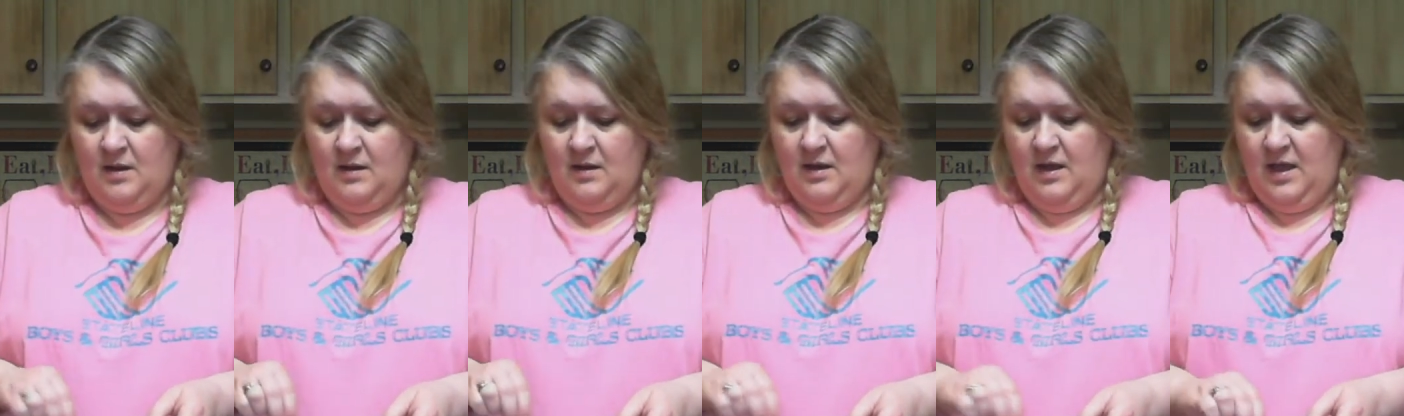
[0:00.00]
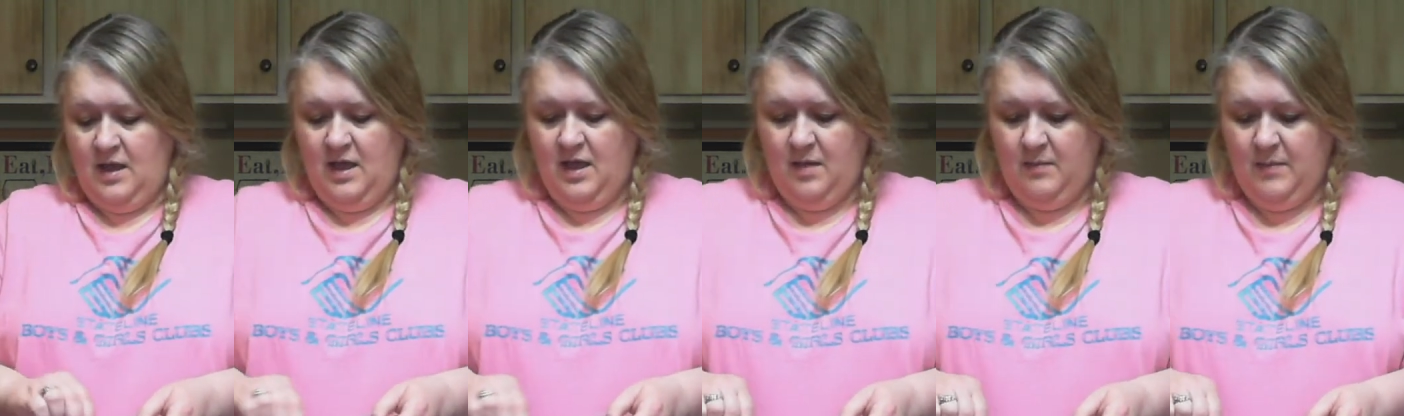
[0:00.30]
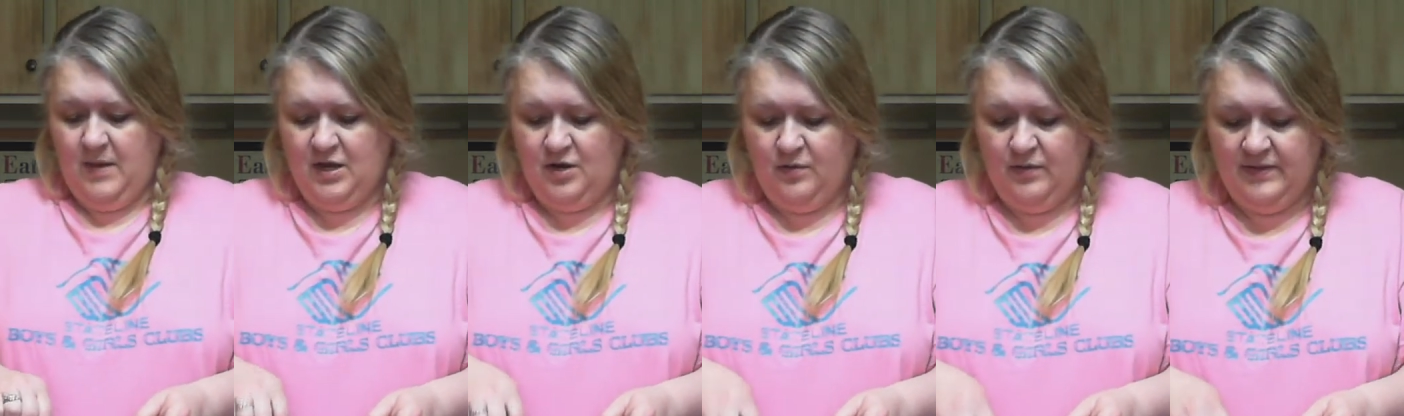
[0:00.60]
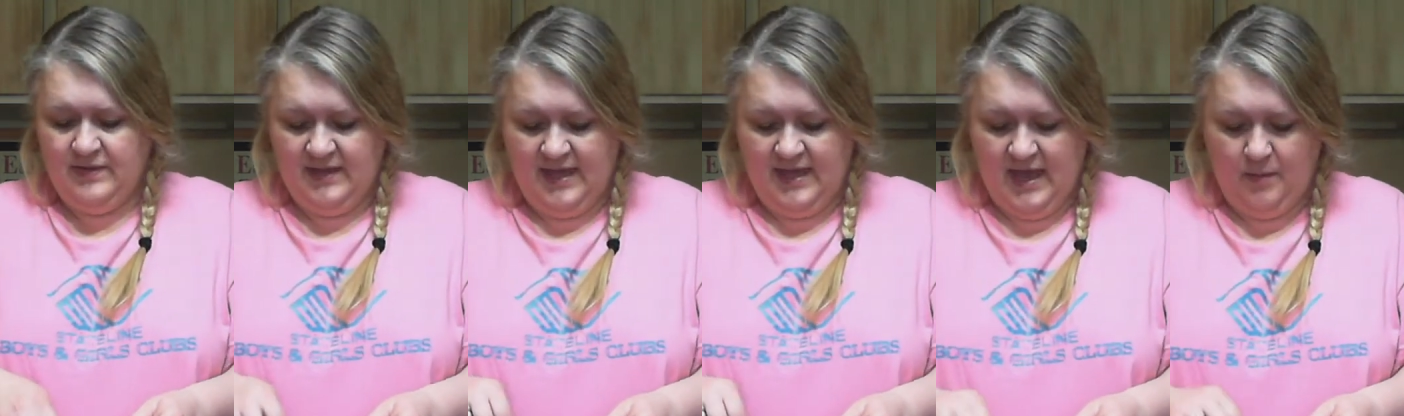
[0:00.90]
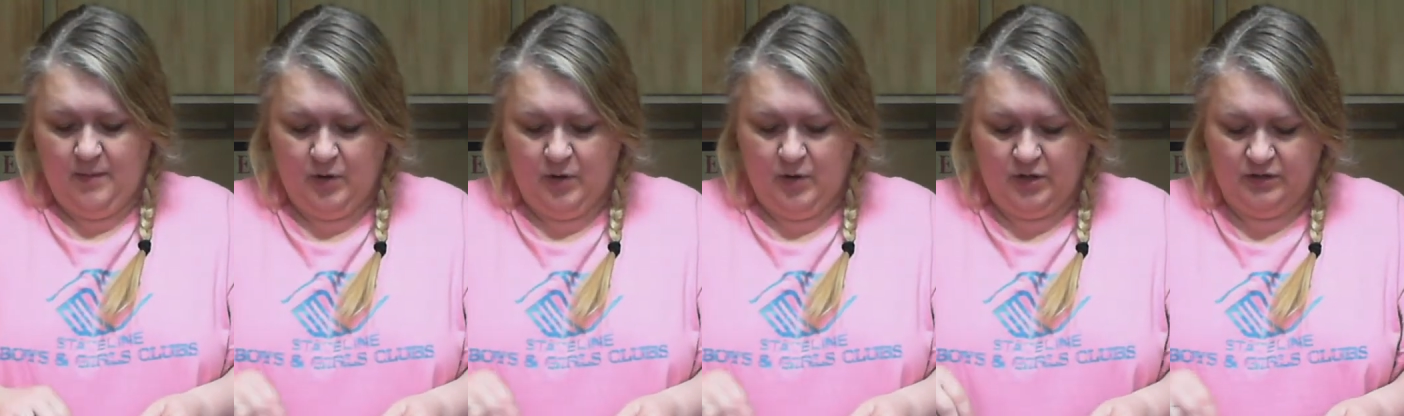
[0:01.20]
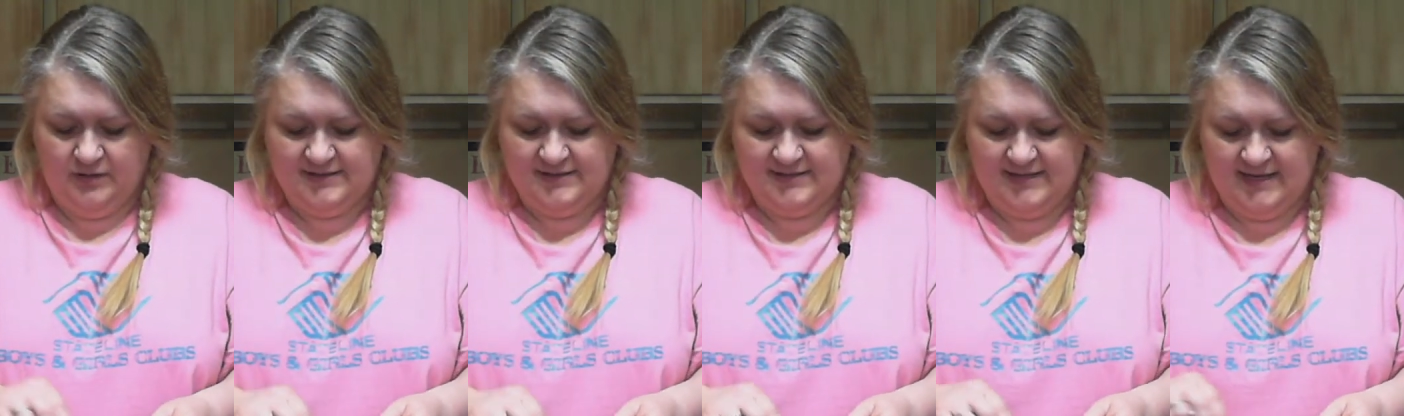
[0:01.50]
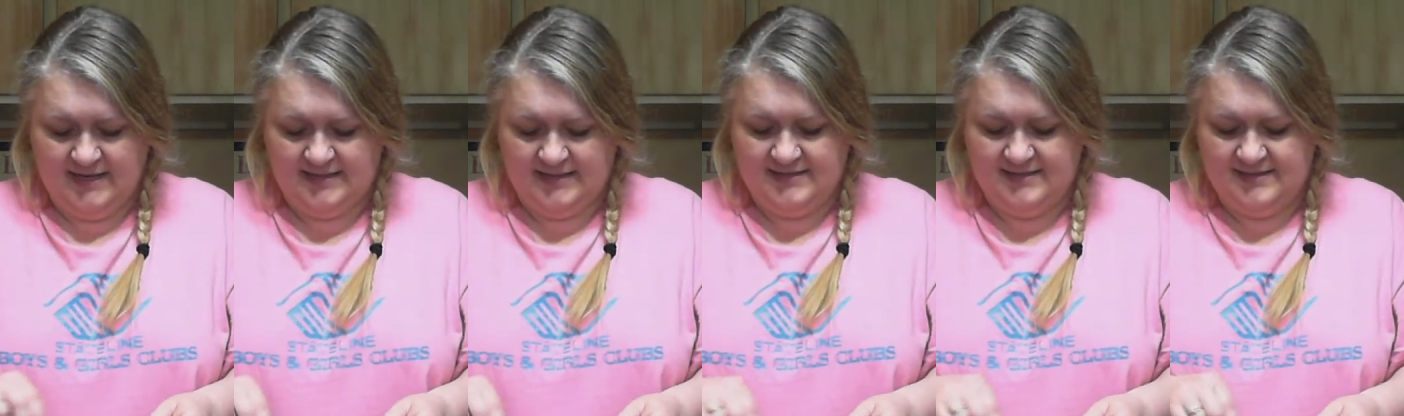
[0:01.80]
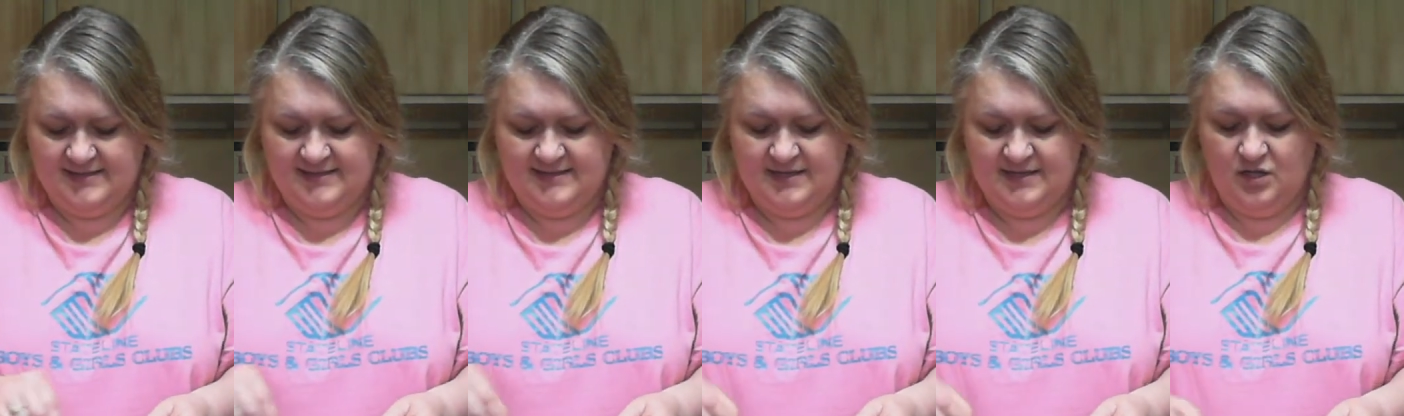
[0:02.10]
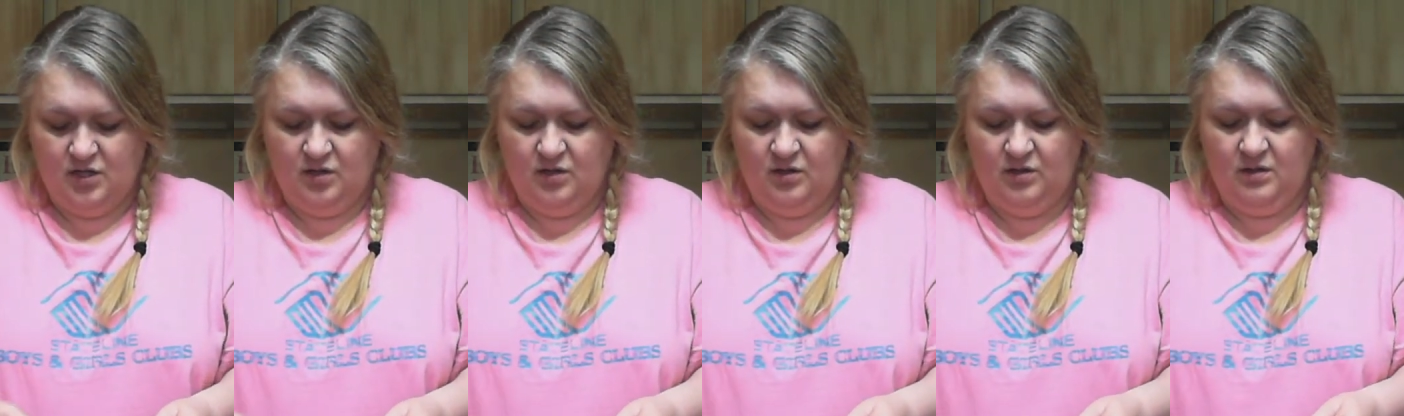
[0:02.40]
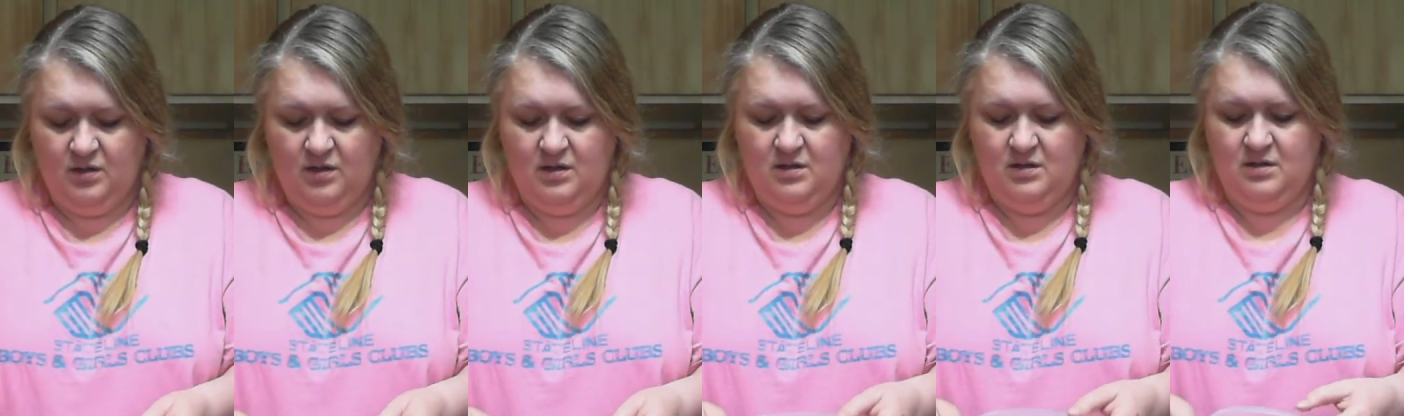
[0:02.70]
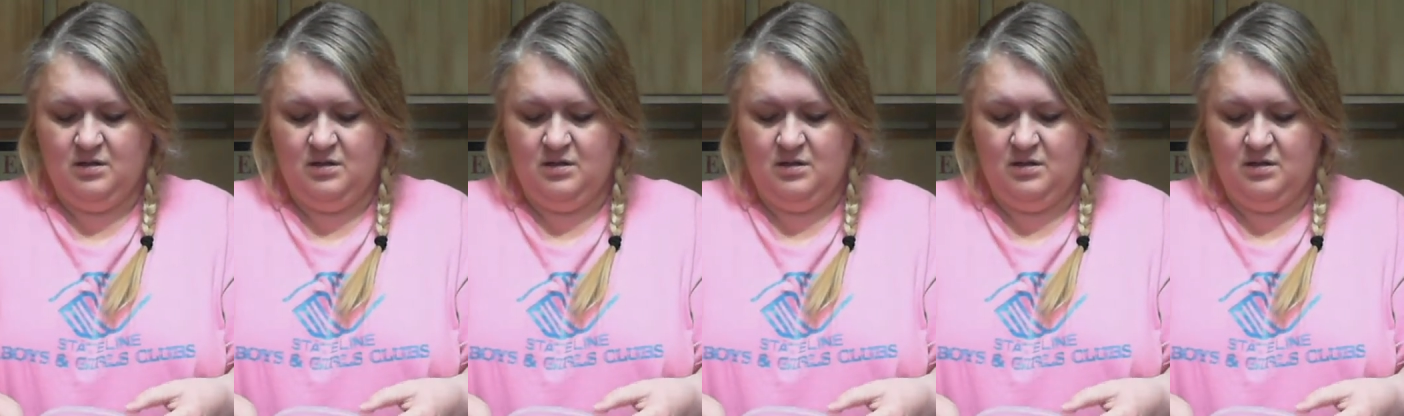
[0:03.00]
I know on the camera it looks like it's still,